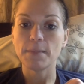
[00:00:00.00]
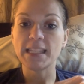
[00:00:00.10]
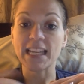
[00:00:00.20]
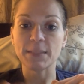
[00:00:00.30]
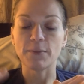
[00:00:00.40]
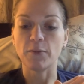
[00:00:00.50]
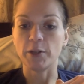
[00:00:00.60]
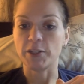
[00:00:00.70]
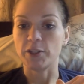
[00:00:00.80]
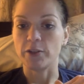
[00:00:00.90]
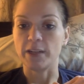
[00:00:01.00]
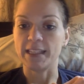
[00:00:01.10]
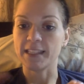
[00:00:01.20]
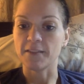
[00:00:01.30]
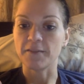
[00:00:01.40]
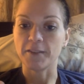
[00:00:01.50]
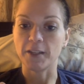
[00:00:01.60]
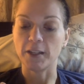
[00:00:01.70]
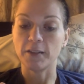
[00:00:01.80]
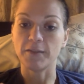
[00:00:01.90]
test before your degree is
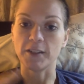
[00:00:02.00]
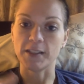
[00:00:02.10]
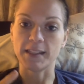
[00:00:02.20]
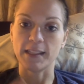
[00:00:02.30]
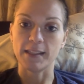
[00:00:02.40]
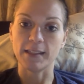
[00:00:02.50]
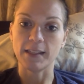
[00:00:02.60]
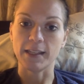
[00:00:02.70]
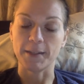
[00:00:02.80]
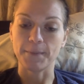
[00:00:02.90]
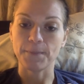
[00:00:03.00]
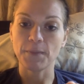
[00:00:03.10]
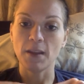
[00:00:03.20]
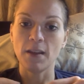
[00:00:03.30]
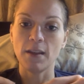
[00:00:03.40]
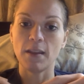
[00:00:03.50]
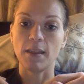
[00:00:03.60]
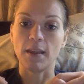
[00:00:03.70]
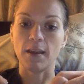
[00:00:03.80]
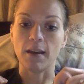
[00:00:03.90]
conferred versus um,
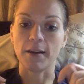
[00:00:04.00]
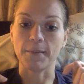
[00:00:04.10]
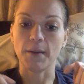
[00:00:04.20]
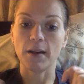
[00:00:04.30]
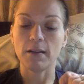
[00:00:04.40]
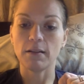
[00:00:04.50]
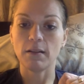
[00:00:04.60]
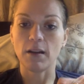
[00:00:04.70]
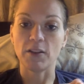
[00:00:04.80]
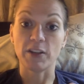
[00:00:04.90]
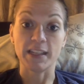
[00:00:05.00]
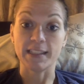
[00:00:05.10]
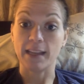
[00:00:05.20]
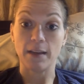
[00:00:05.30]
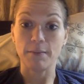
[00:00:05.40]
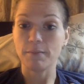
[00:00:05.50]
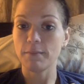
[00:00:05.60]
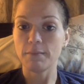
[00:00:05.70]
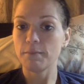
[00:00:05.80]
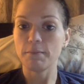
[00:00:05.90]
the um, other exam
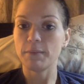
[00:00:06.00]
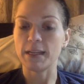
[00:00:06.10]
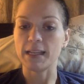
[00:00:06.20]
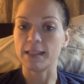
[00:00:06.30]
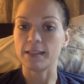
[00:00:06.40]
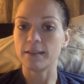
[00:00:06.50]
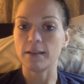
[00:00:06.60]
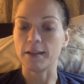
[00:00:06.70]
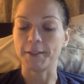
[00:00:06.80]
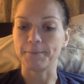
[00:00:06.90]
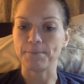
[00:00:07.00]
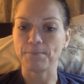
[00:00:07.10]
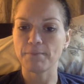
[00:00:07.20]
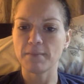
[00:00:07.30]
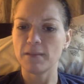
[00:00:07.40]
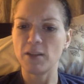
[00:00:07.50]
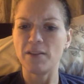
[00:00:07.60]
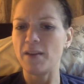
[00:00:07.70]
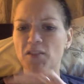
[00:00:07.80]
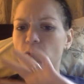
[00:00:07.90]
because um, you,
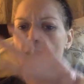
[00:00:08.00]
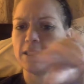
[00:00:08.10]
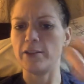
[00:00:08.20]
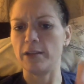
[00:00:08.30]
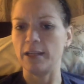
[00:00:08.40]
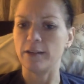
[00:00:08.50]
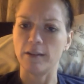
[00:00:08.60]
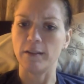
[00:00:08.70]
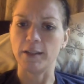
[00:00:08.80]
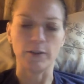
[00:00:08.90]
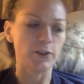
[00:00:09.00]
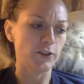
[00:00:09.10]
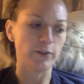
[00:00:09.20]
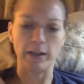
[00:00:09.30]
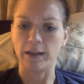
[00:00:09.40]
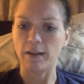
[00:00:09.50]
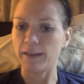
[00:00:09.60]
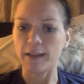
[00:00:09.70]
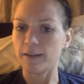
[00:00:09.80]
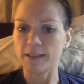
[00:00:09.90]
have to wait till you get your, you know, your degree and all
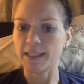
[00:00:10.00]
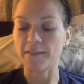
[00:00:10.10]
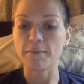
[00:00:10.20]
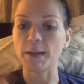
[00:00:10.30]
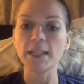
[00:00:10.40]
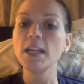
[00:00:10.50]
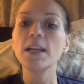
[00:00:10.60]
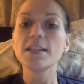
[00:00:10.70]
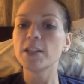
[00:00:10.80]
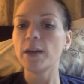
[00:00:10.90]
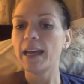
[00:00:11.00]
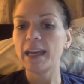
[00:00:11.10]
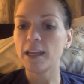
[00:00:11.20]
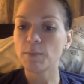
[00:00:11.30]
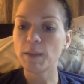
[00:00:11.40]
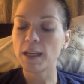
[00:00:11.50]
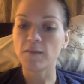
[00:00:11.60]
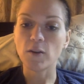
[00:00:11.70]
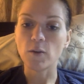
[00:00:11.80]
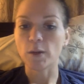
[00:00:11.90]
that good stuff. But so A and P,
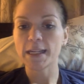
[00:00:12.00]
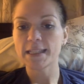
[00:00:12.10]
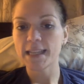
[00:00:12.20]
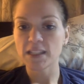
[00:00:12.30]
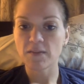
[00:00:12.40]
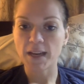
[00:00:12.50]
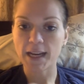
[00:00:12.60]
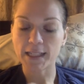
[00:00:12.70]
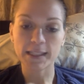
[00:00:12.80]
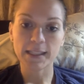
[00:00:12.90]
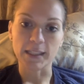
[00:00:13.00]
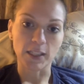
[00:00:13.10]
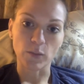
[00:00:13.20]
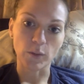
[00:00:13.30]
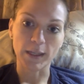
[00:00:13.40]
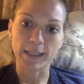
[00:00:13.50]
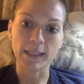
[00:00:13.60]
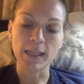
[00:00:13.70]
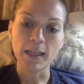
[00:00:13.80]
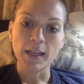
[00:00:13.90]
if you want to test fast and you want
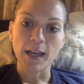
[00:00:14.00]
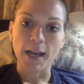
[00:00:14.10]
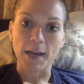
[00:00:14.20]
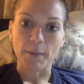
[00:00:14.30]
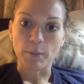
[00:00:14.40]
um, a